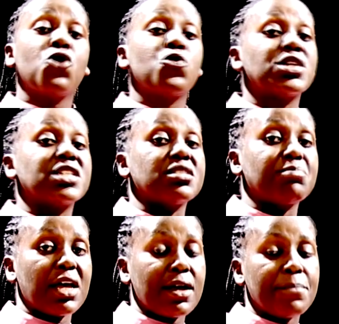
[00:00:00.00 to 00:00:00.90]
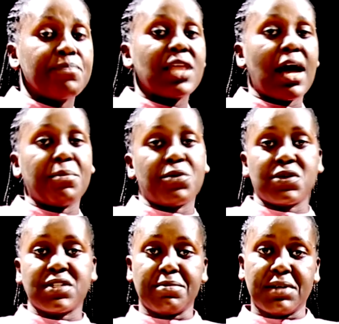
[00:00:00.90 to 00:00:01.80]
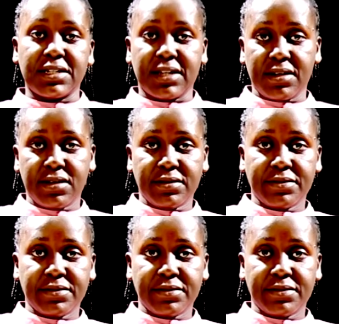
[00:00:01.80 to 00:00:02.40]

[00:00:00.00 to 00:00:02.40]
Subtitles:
which is being approximated.